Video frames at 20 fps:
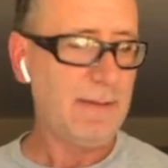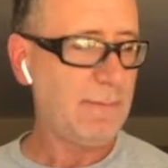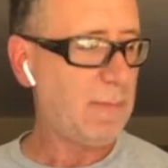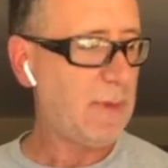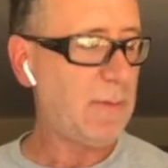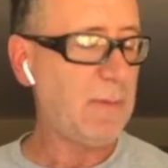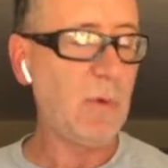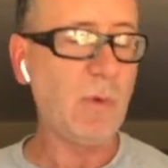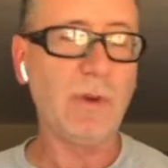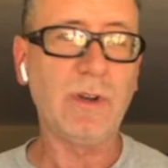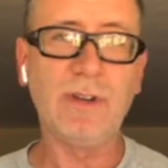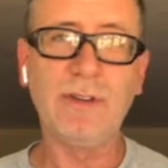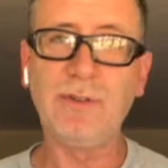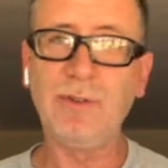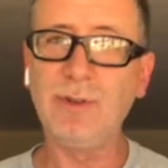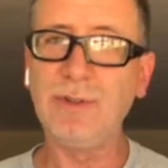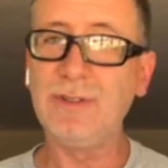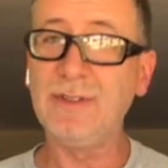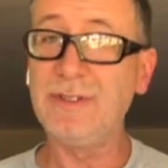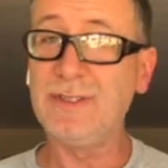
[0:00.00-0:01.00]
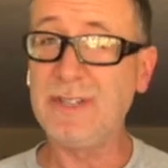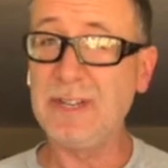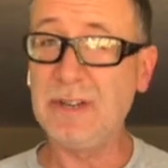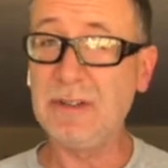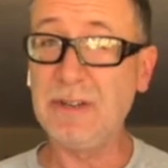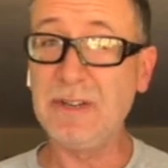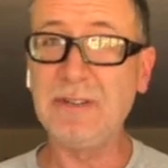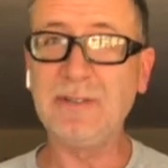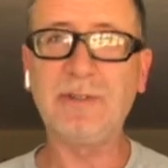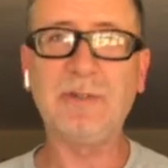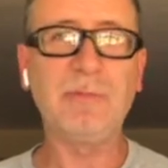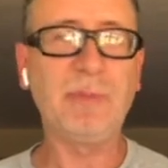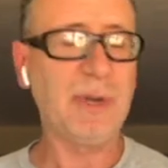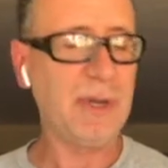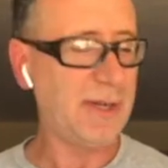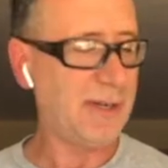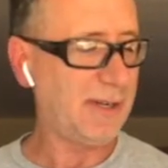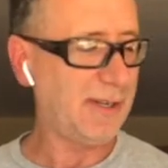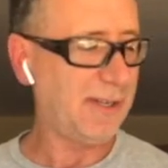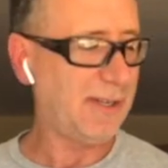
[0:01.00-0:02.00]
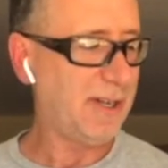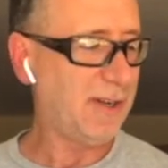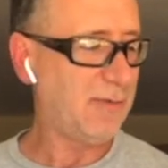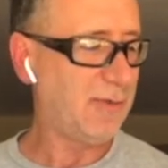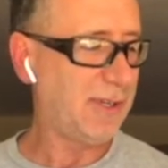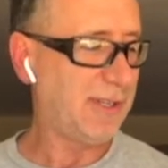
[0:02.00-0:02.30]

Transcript: Maybe you want to do it in series or parallel,